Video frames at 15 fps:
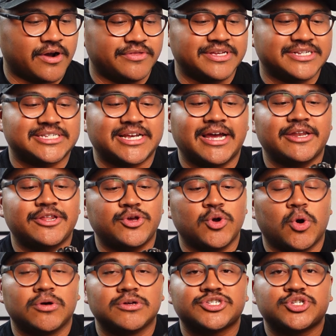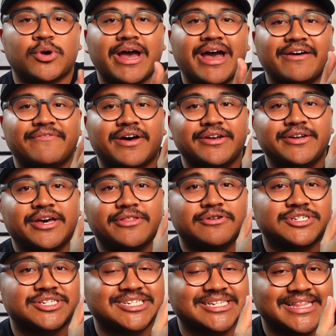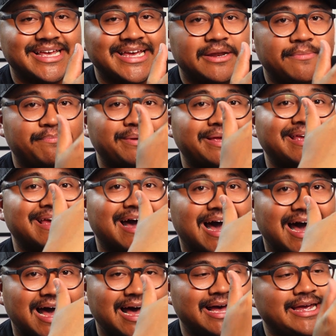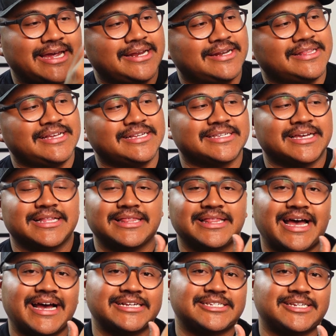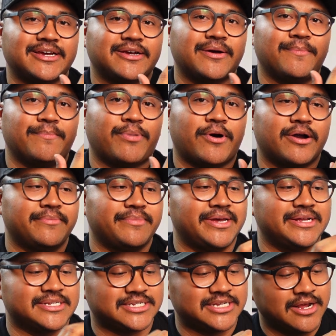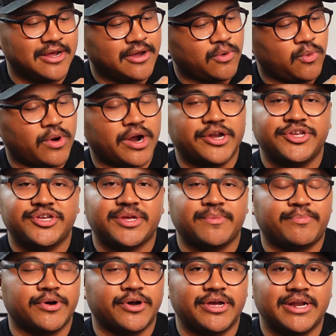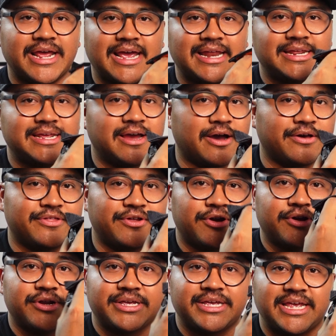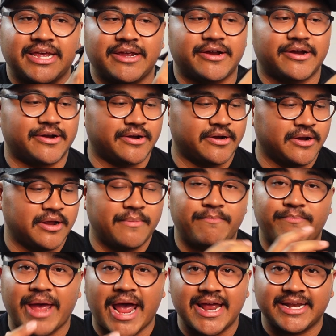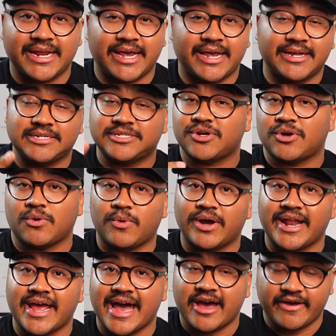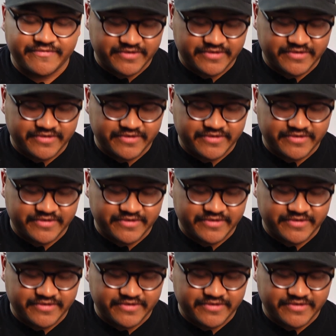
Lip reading: on this side, you also have another slit behind these elastic compartments where you can put any other gear, Band-Aids, or what have